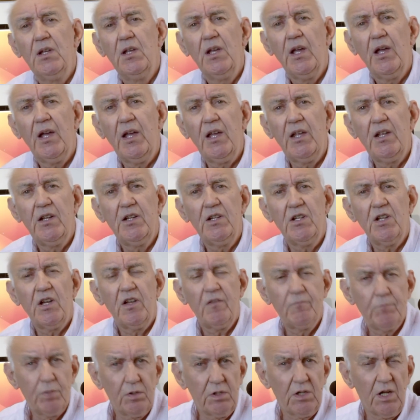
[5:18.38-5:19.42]
And
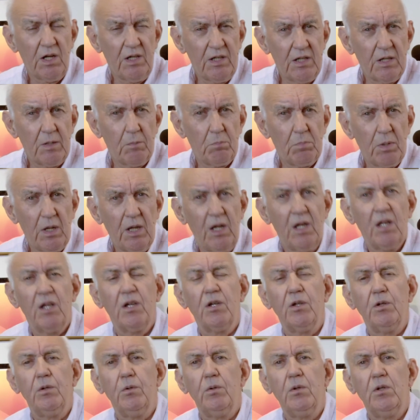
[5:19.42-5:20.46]
I've put a link
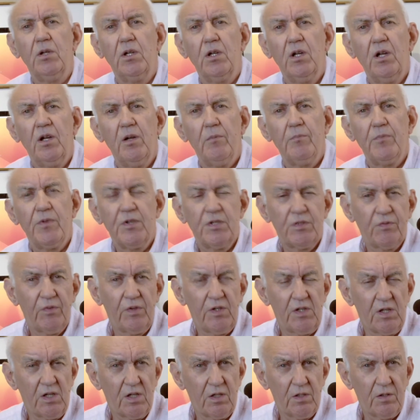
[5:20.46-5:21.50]
below um, this
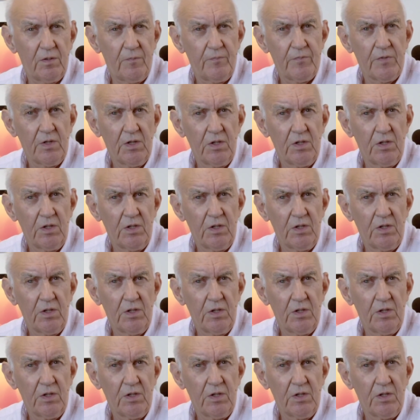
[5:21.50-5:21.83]
video